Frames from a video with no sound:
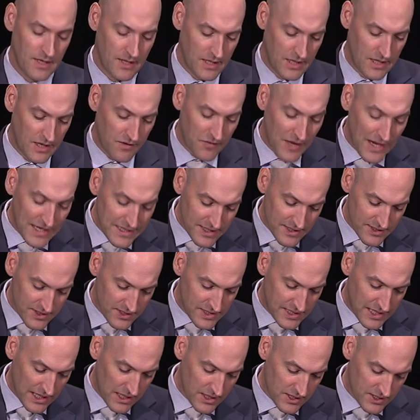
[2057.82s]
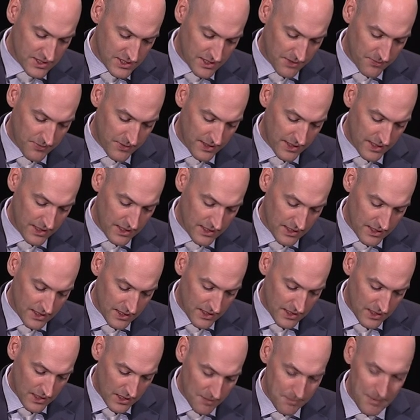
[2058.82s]
If that doesn't tell us something
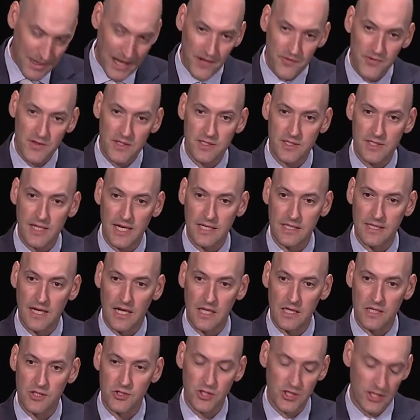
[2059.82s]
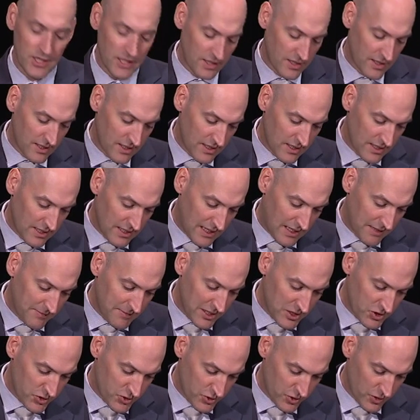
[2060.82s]
about this technology, I'm
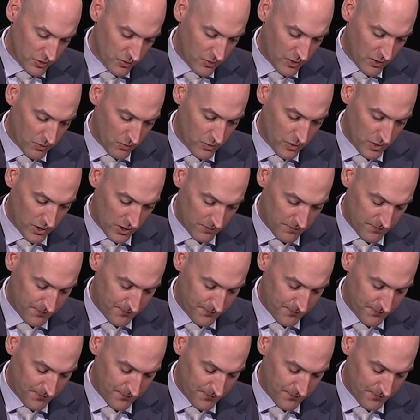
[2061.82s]
not sure what will.